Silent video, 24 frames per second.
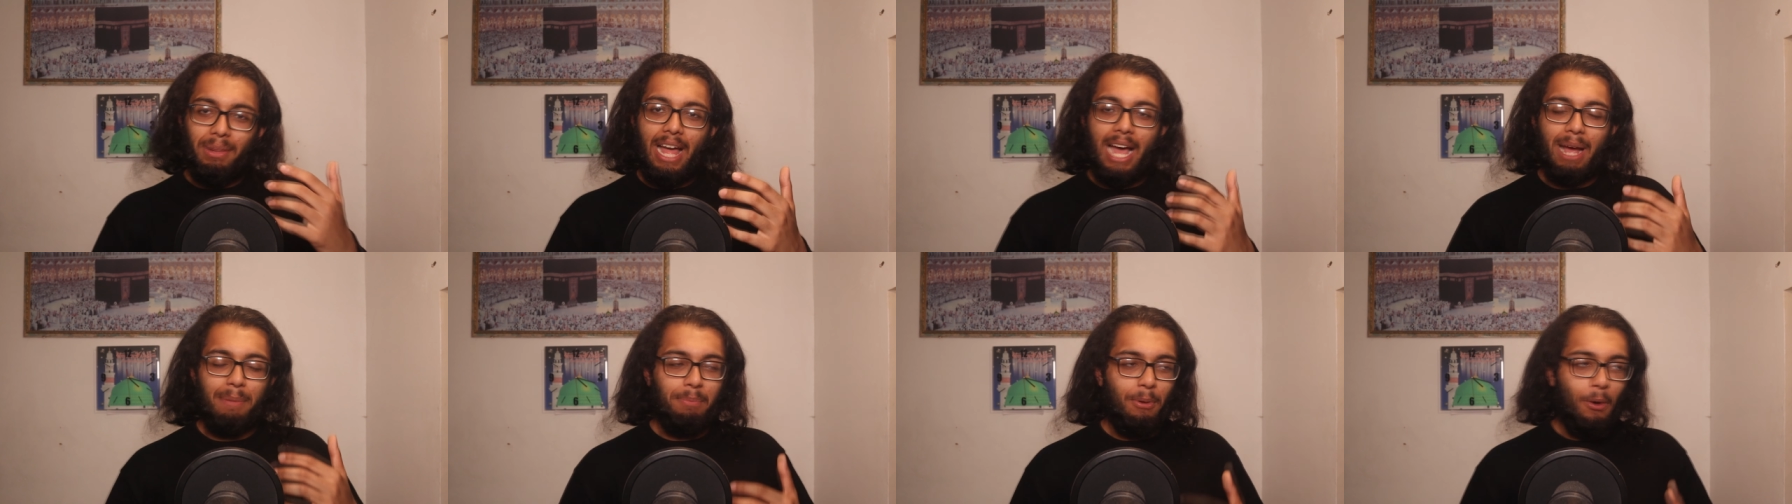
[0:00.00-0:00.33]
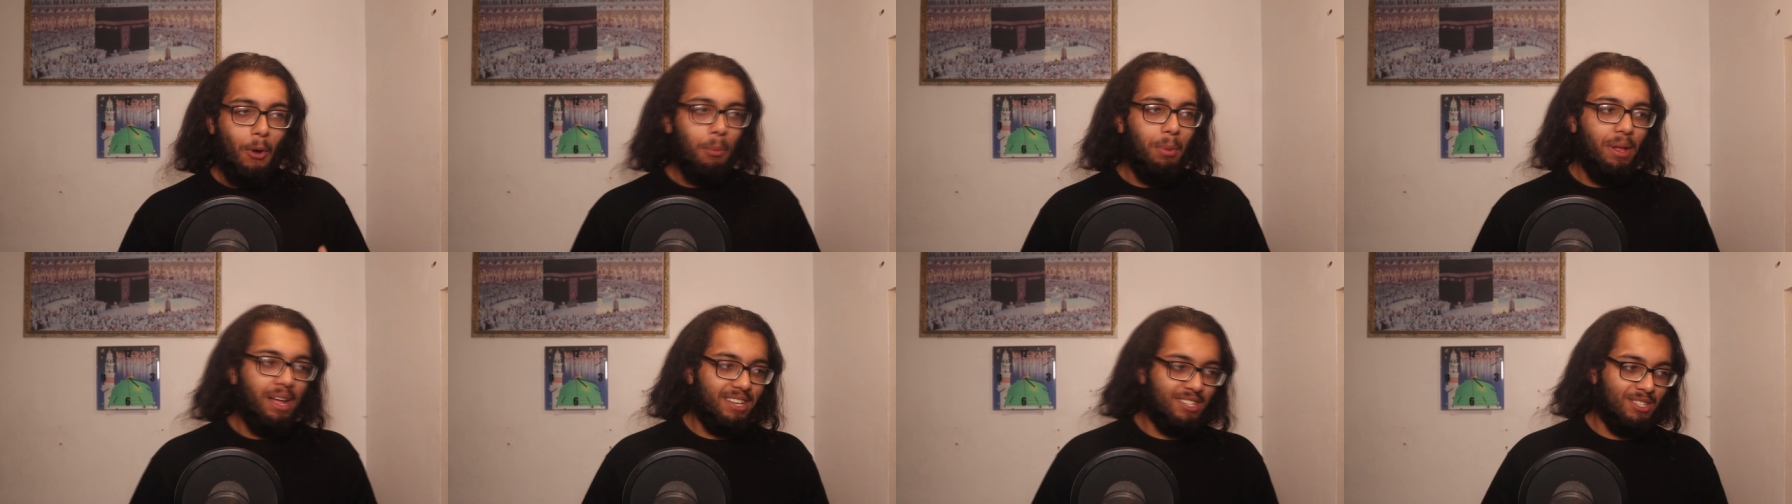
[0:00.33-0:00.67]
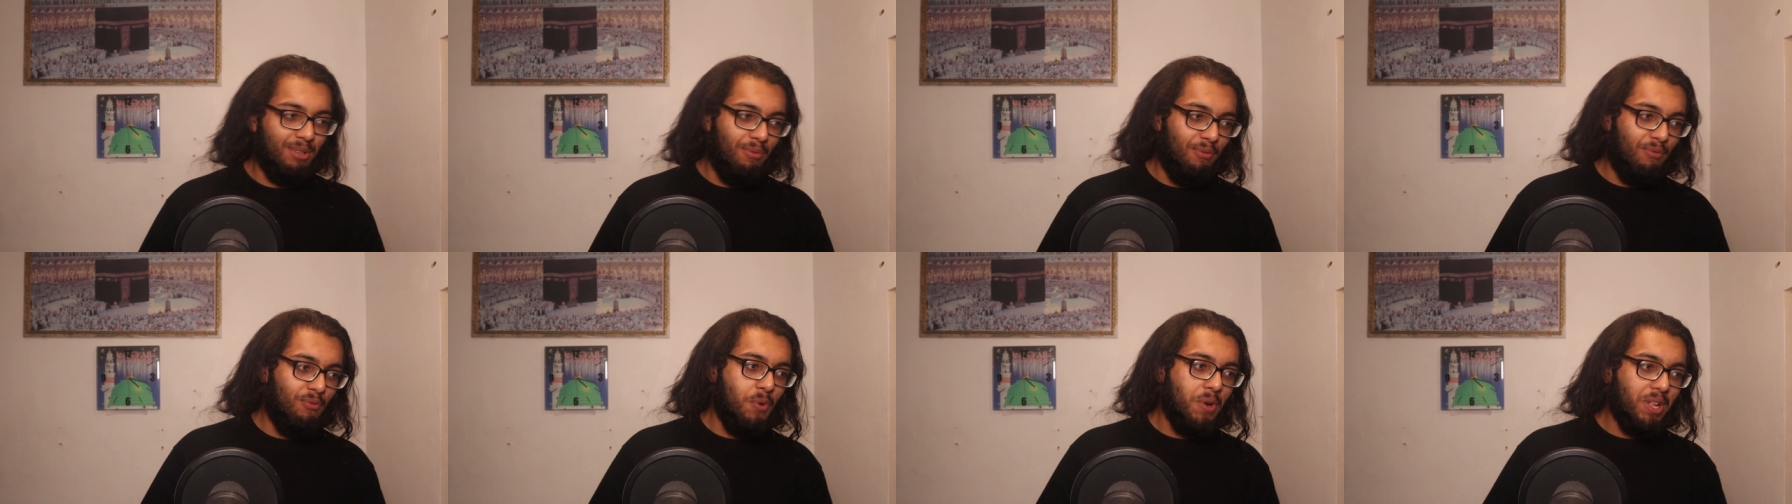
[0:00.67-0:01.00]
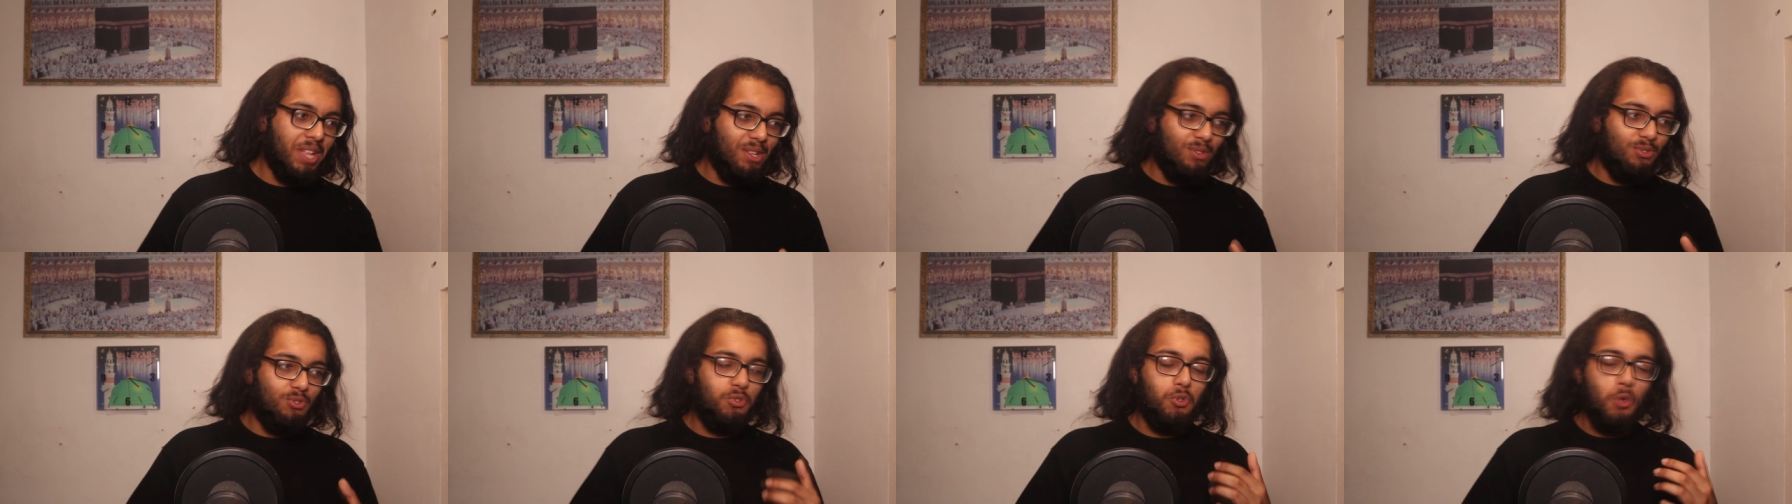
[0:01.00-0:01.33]
black pill, but like some
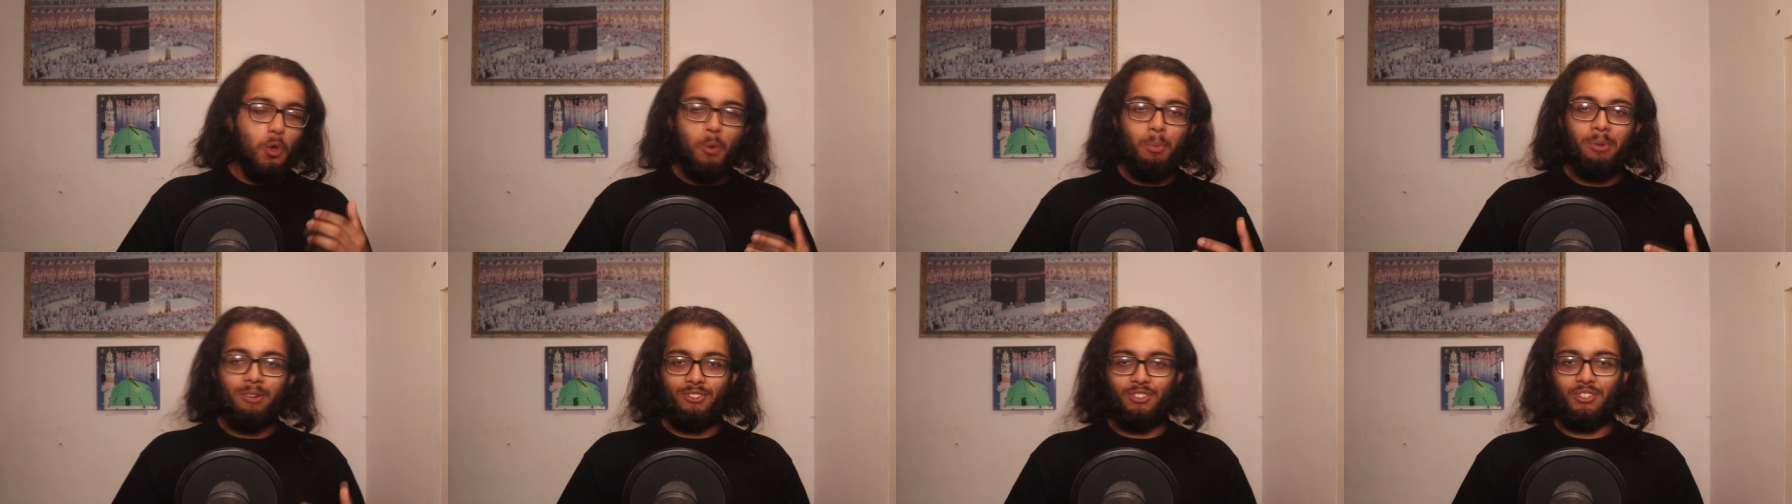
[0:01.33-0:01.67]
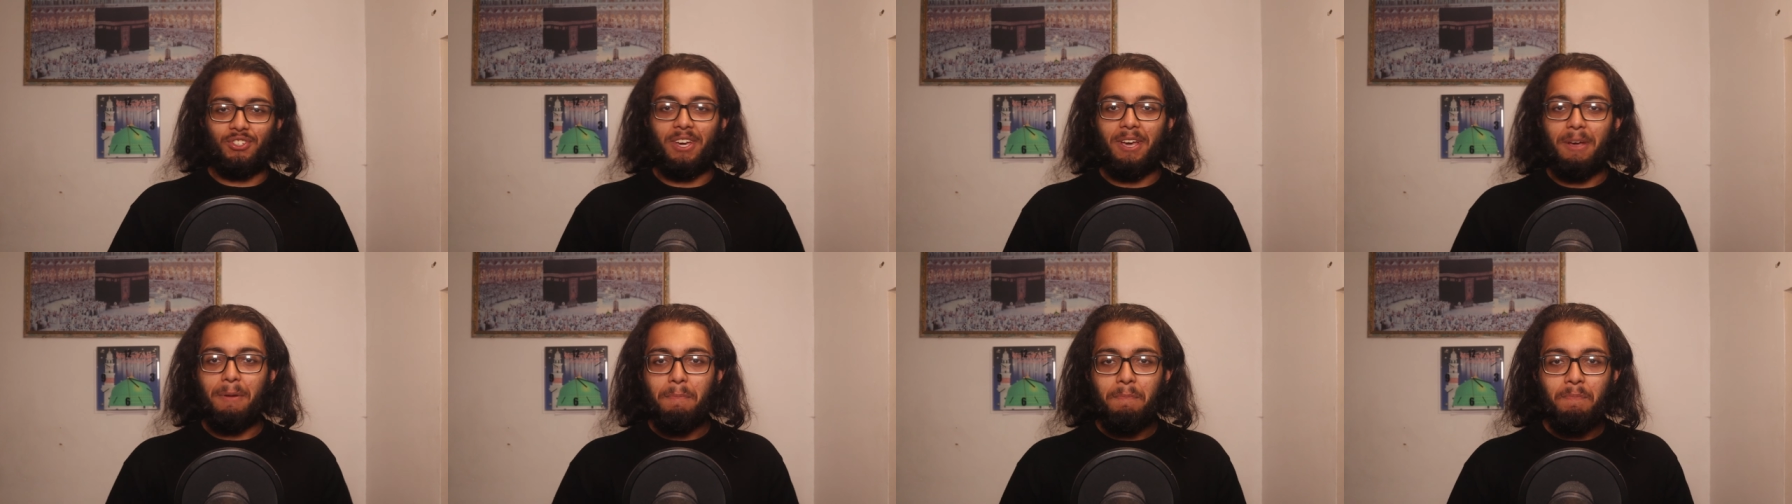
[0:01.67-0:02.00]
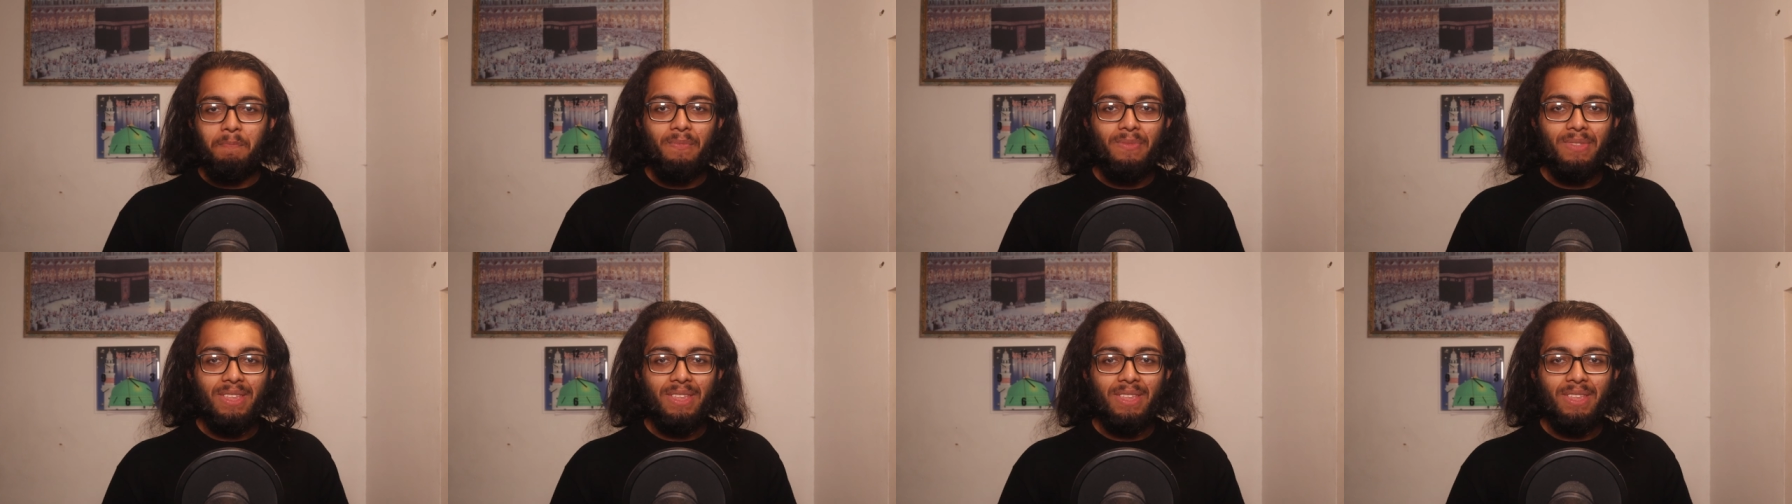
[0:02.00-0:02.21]
really doomer shit,